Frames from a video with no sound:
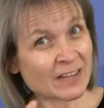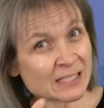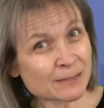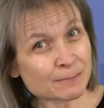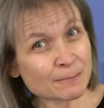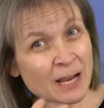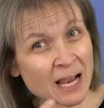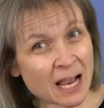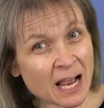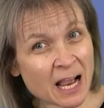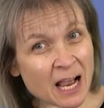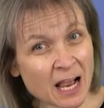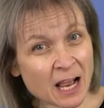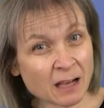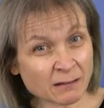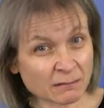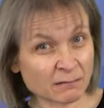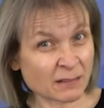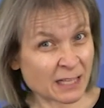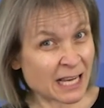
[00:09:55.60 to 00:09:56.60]
If you need
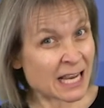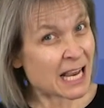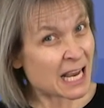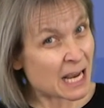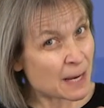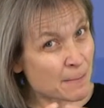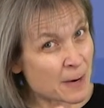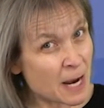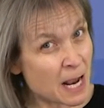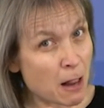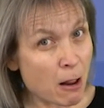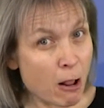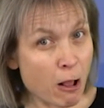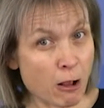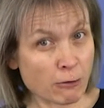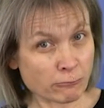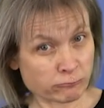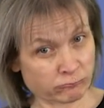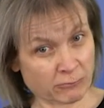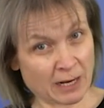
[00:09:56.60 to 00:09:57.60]
any support to give us your
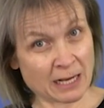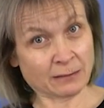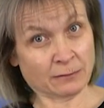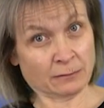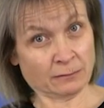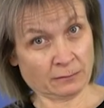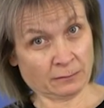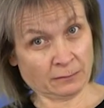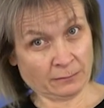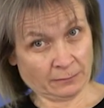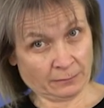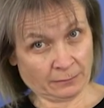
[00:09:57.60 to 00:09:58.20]
feedback,